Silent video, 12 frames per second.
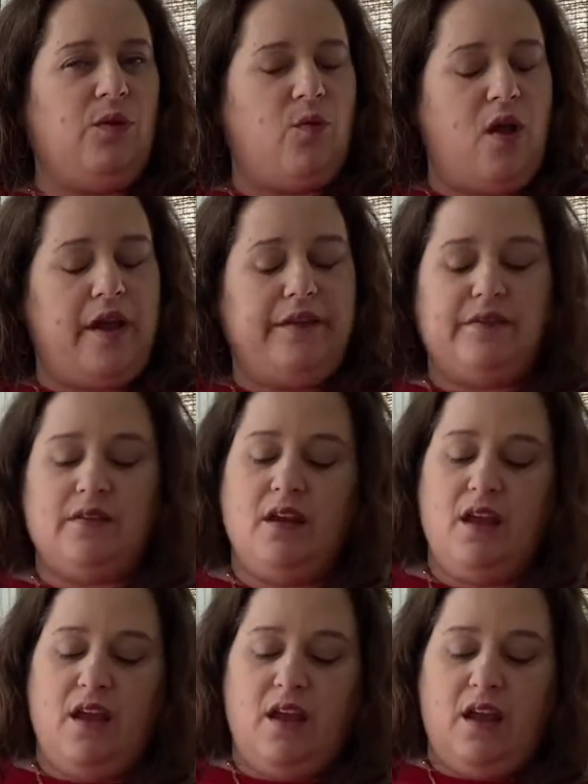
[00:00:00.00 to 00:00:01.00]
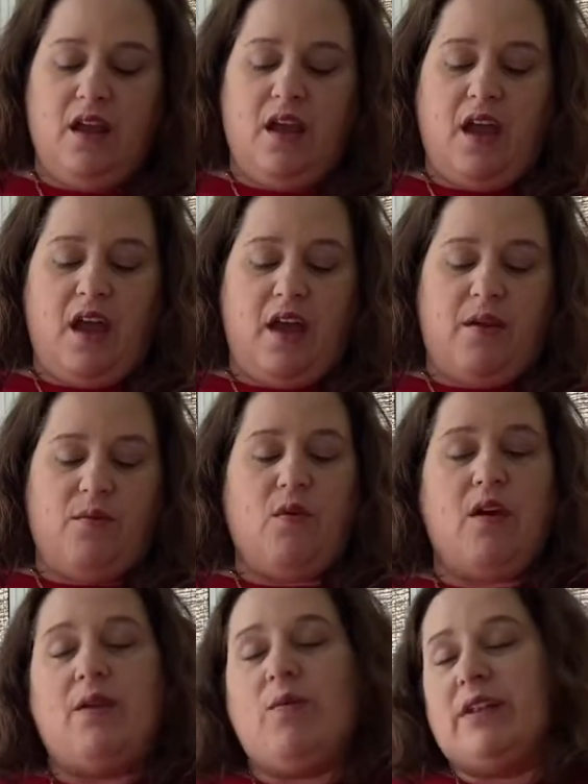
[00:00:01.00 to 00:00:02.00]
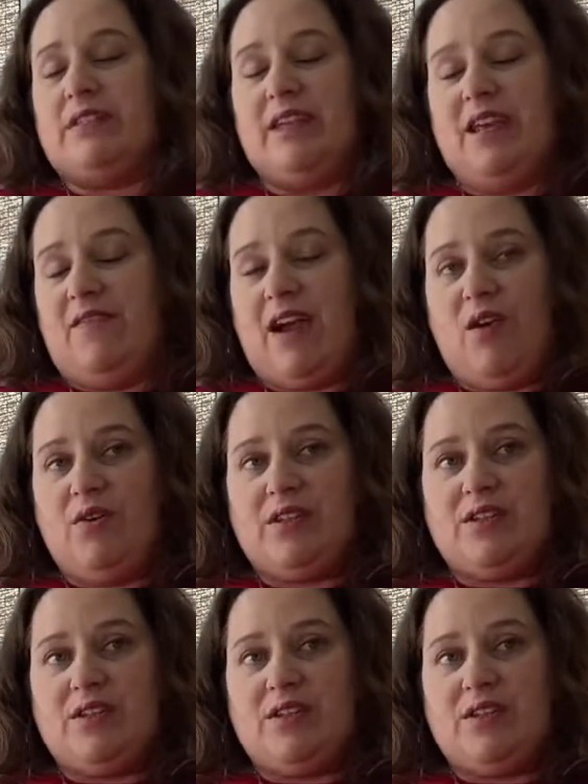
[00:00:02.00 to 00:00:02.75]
want or I want to give out.